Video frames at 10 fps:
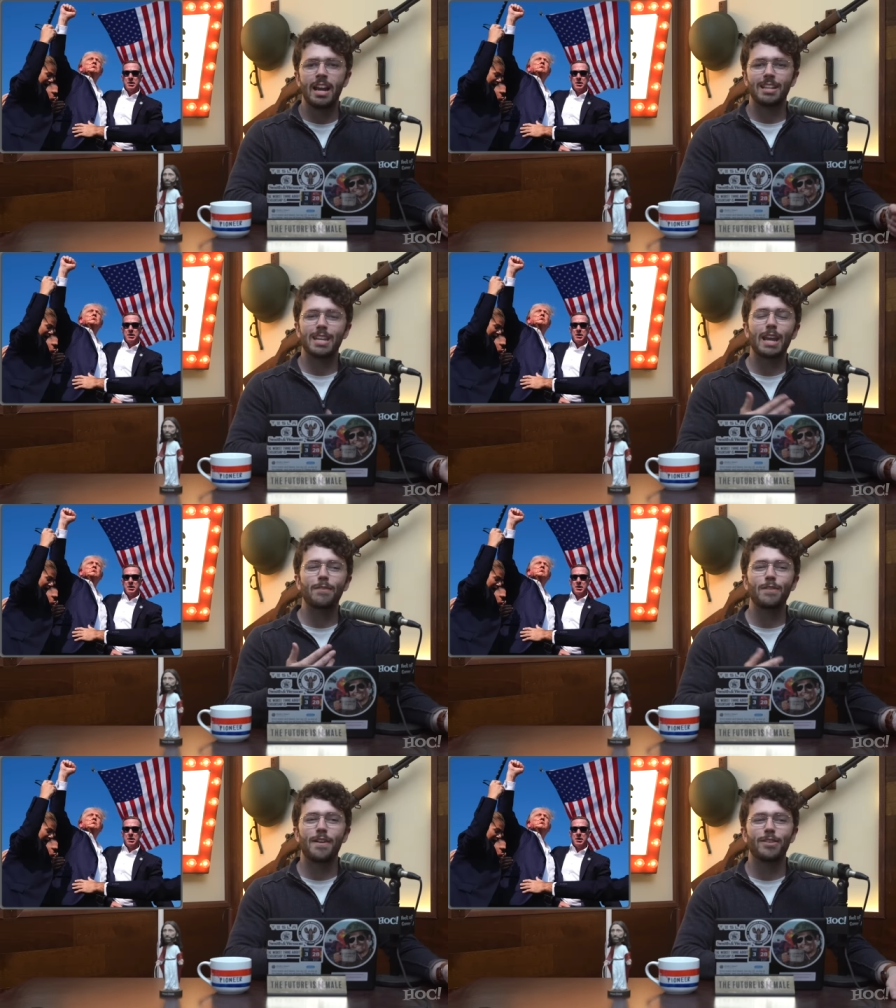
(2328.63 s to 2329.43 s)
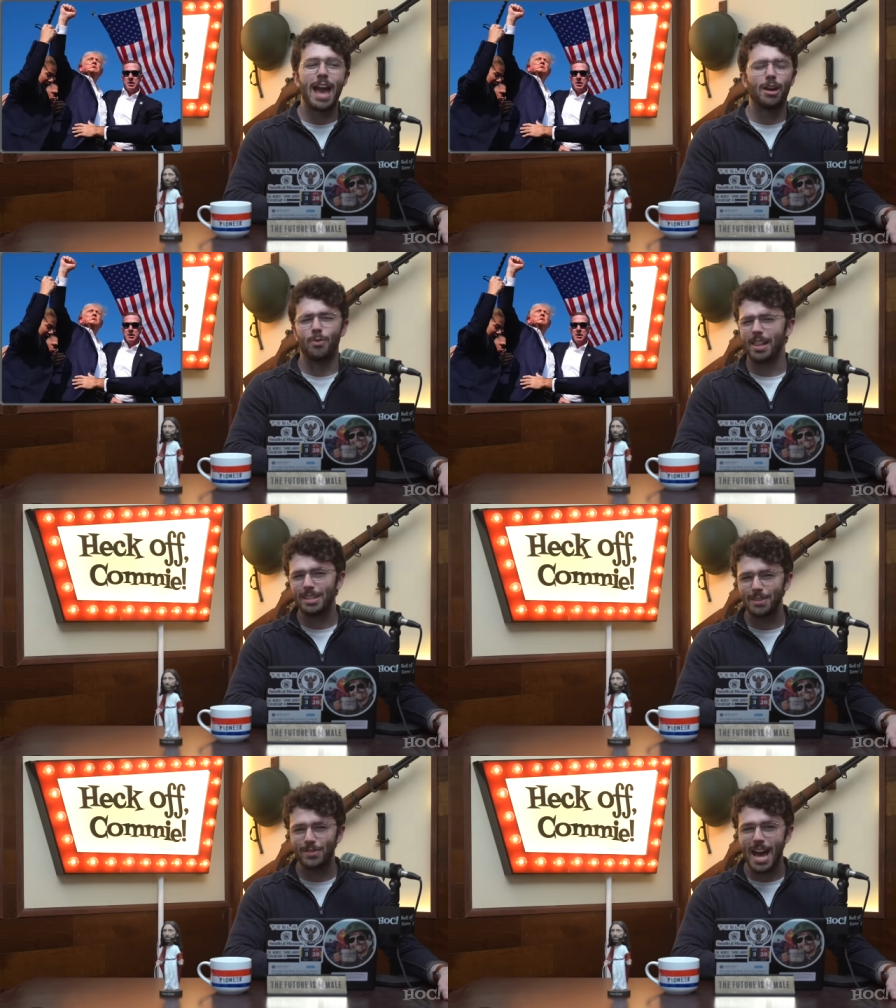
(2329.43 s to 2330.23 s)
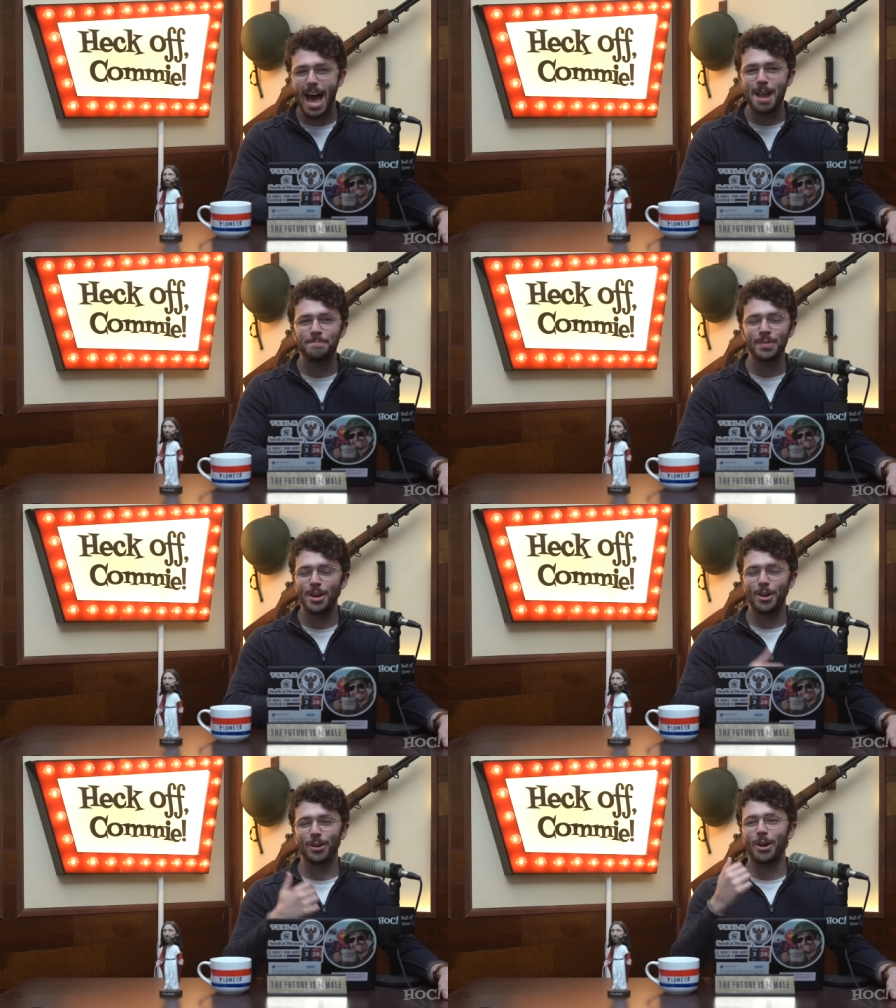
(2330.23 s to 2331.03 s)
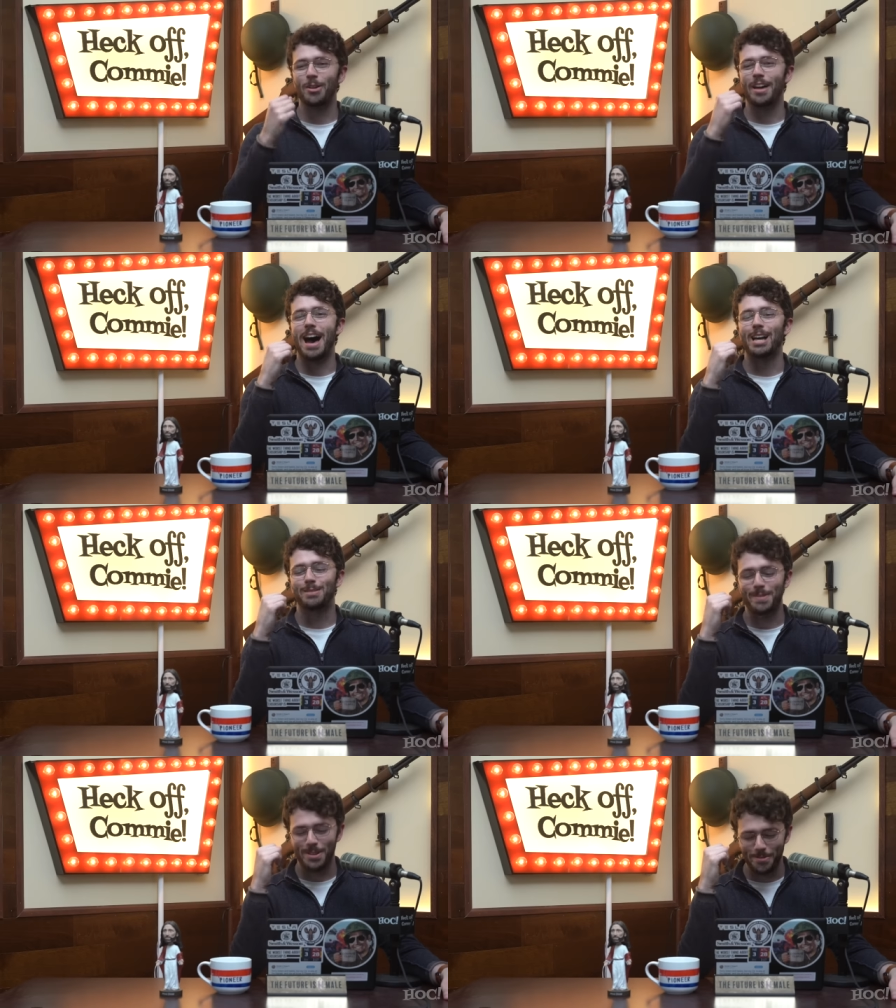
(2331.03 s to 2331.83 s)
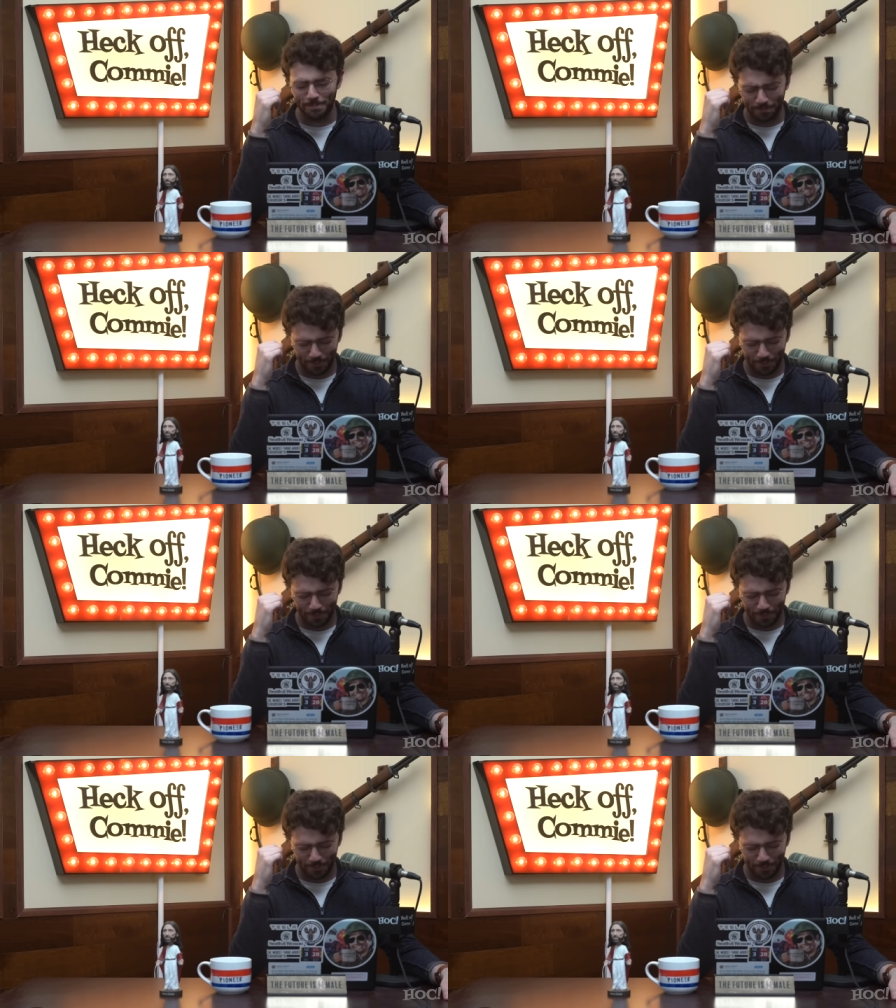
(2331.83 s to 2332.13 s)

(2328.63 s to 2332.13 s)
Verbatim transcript: It's like if you've ever had a relative die or go to the hospital